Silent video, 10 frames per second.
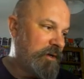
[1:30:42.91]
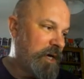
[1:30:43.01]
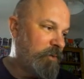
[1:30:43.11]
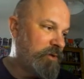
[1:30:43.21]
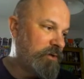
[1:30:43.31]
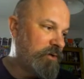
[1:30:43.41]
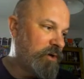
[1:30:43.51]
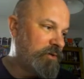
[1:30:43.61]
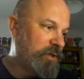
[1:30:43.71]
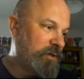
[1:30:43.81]
I'm on not
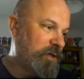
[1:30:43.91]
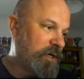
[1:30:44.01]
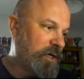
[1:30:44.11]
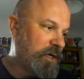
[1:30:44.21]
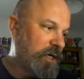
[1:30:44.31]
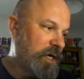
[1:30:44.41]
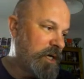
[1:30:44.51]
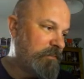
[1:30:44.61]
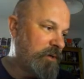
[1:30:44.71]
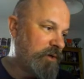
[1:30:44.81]
on the
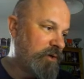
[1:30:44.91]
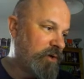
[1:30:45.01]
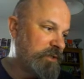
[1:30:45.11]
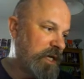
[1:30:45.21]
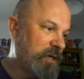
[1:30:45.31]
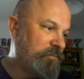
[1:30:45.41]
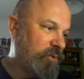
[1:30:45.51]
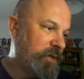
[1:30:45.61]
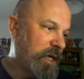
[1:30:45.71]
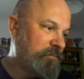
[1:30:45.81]
I'm not a
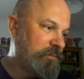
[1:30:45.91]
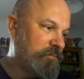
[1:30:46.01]
board game